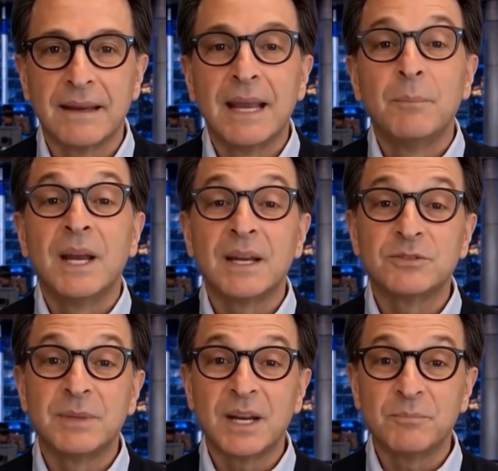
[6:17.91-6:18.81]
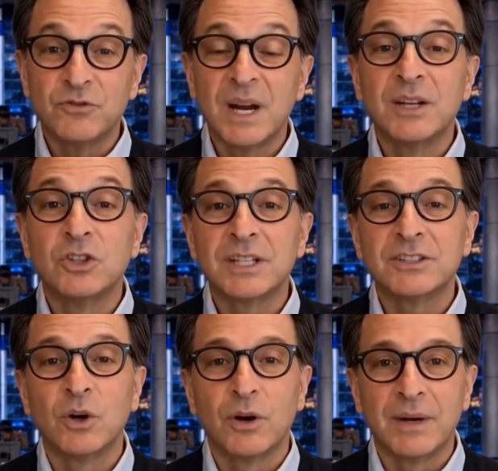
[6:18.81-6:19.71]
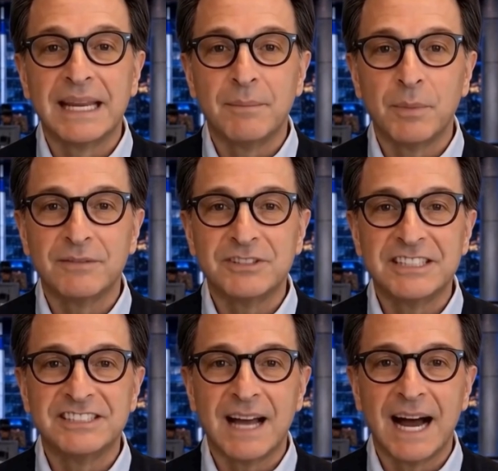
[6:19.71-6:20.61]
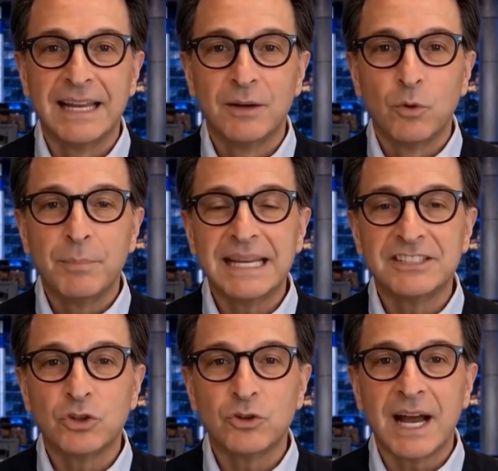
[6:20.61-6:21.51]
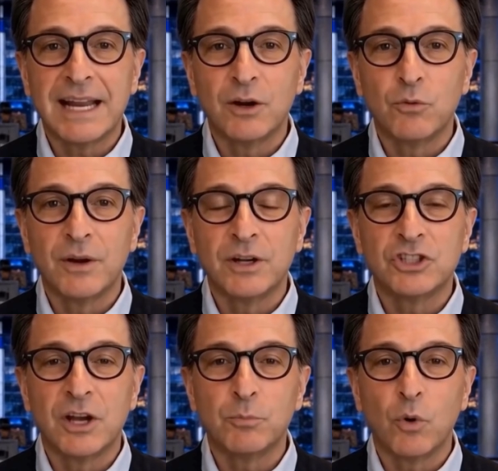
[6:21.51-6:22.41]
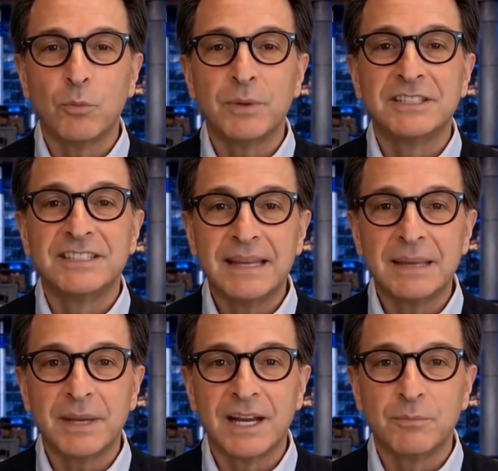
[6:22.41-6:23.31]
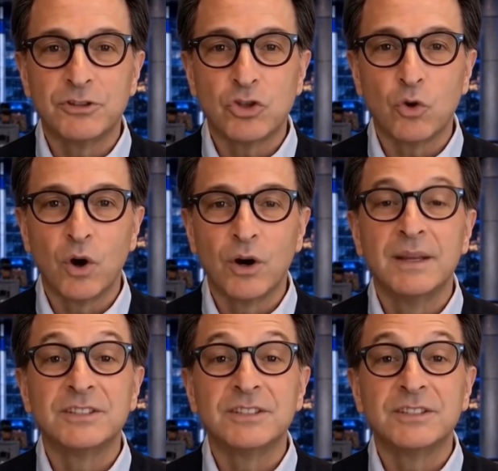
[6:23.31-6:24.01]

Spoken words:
Empires become fractured internally, but if a society remains united around a shared purpose, it becomes strong.